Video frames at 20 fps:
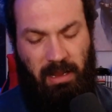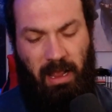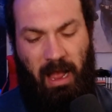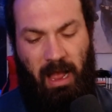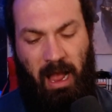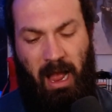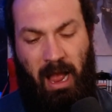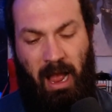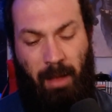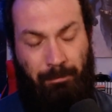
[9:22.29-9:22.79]

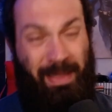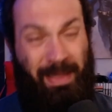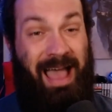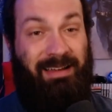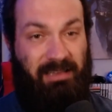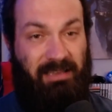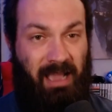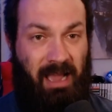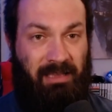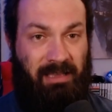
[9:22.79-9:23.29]

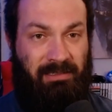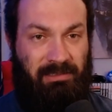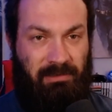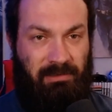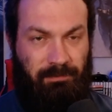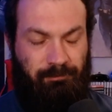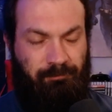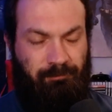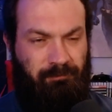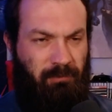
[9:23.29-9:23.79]
Bad guys.
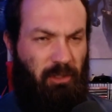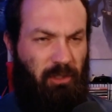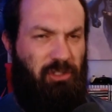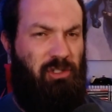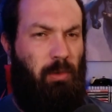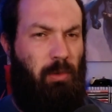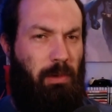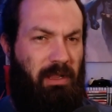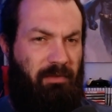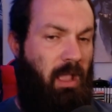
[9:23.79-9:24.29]
There's
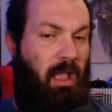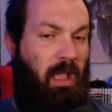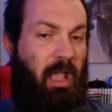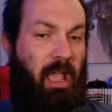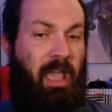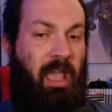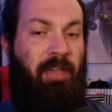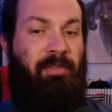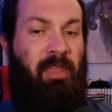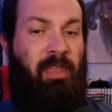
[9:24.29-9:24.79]
3 of them.
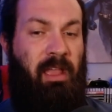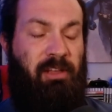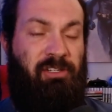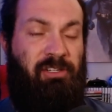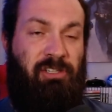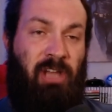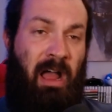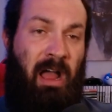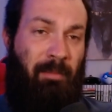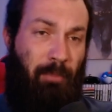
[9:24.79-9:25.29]
And they
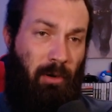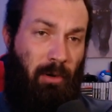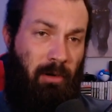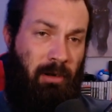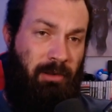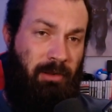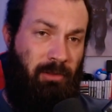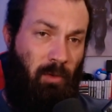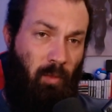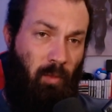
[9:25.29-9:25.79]
stop her
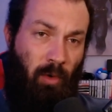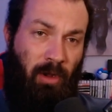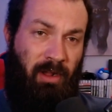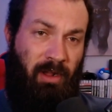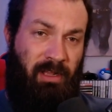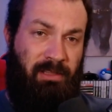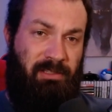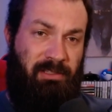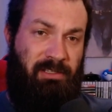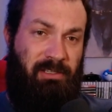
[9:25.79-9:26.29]
in the
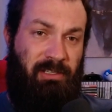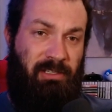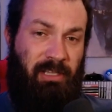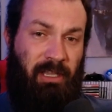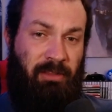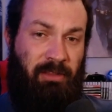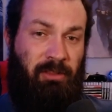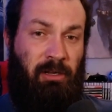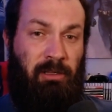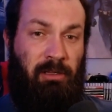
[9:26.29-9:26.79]
woods
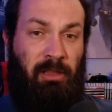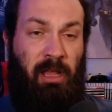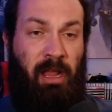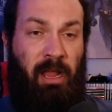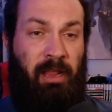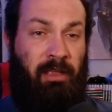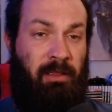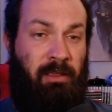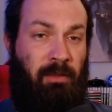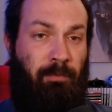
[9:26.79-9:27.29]
and they're
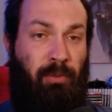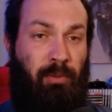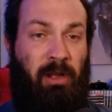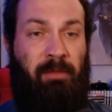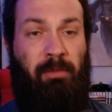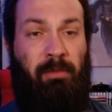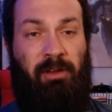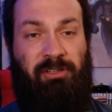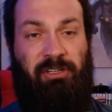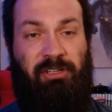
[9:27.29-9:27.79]
like, pretty
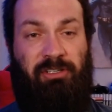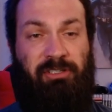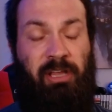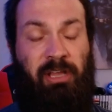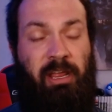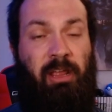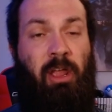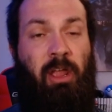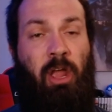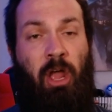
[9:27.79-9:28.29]
much just
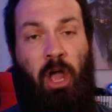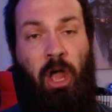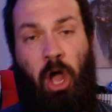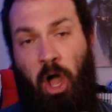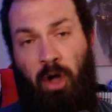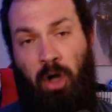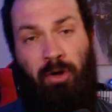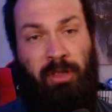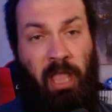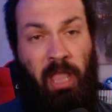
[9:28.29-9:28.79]
say,
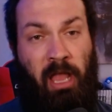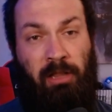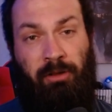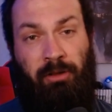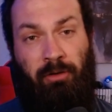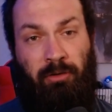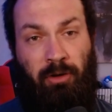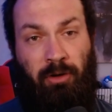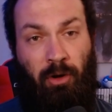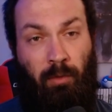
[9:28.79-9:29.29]
oh yeah,
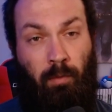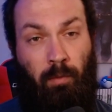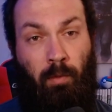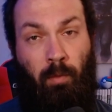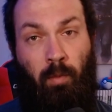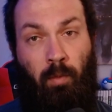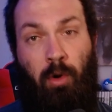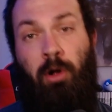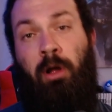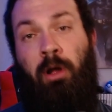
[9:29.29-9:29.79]
little girl,
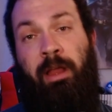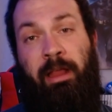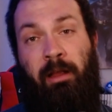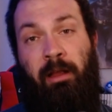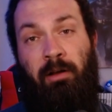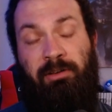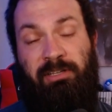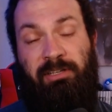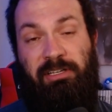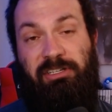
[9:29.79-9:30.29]
we're
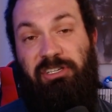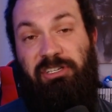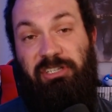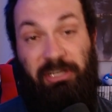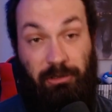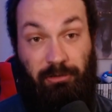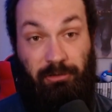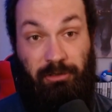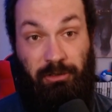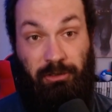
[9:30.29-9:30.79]
here to
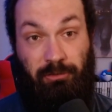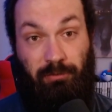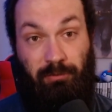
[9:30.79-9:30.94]
steal you.